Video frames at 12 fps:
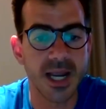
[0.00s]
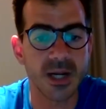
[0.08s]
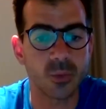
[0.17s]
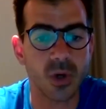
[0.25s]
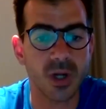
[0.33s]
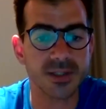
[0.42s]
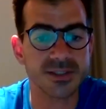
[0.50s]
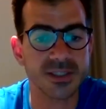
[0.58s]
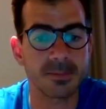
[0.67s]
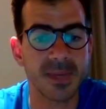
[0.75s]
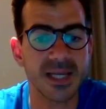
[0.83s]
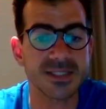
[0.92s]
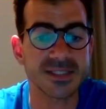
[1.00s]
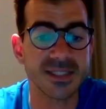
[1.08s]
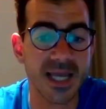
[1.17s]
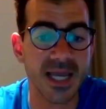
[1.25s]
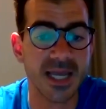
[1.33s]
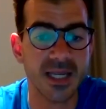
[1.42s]
And while some may
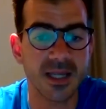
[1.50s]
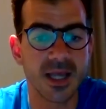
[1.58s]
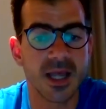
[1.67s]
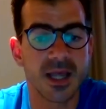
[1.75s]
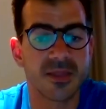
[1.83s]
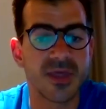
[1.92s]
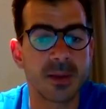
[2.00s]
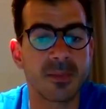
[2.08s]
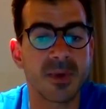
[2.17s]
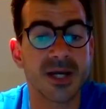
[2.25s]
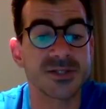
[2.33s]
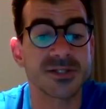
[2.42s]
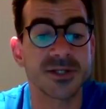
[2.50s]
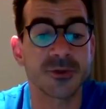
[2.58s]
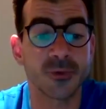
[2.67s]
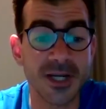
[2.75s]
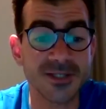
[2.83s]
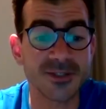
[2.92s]
say them as the
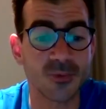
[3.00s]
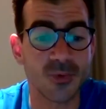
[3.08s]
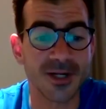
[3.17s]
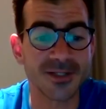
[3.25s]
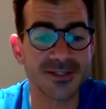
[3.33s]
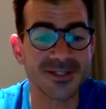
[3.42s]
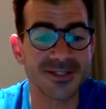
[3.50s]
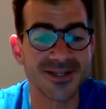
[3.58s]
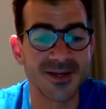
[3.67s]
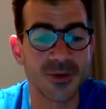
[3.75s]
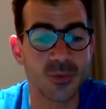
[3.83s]
crazy ones,